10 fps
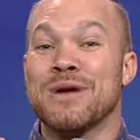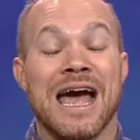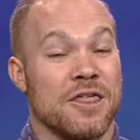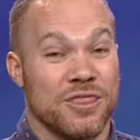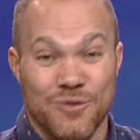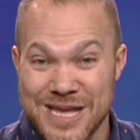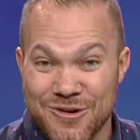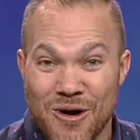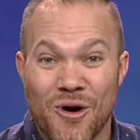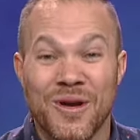got a
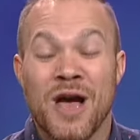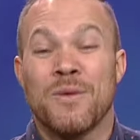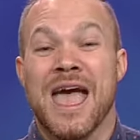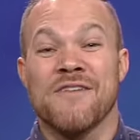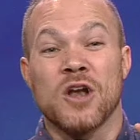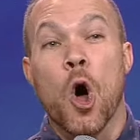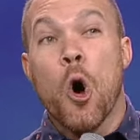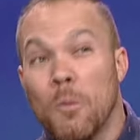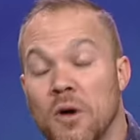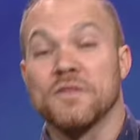three-year-old. We have an
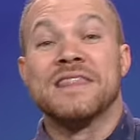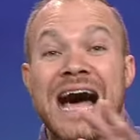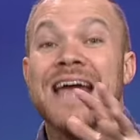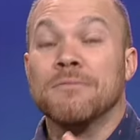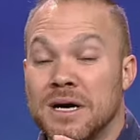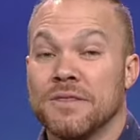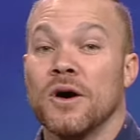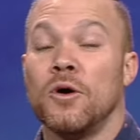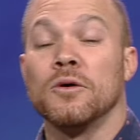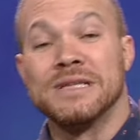almost
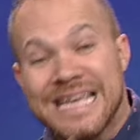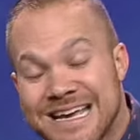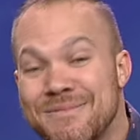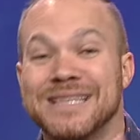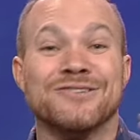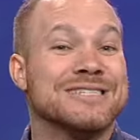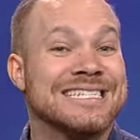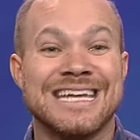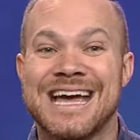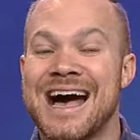nine-month-old, Liam and
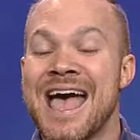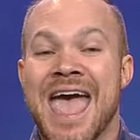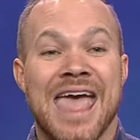Lucia.